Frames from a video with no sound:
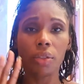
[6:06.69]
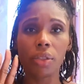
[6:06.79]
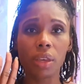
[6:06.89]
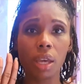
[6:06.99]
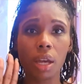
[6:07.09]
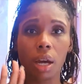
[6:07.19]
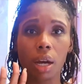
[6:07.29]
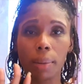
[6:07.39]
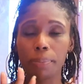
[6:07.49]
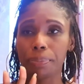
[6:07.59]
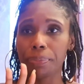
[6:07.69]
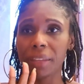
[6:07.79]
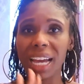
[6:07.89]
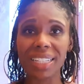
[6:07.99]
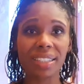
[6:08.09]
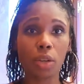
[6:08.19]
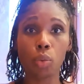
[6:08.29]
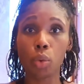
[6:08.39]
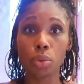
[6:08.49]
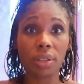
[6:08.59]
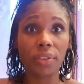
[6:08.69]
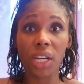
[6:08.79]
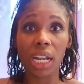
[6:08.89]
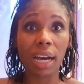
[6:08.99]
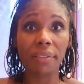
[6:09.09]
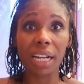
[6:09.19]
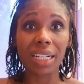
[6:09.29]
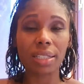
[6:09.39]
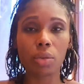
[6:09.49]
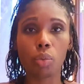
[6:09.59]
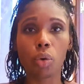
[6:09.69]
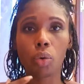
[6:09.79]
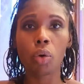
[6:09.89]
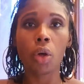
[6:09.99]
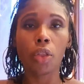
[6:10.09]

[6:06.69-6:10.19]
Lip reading: the accent walls, if you're going to have an accent wall,